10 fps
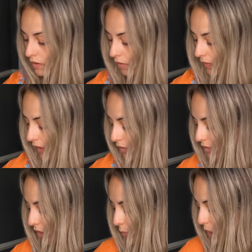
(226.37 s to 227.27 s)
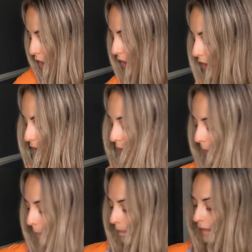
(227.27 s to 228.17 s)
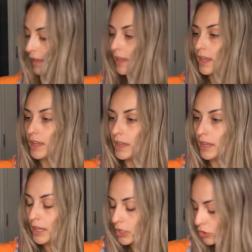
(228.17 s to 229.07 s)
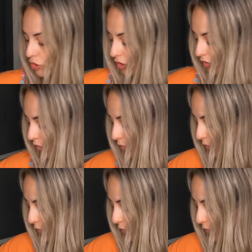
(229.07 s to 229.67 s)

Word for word: on the outside pocket, a handkerchief,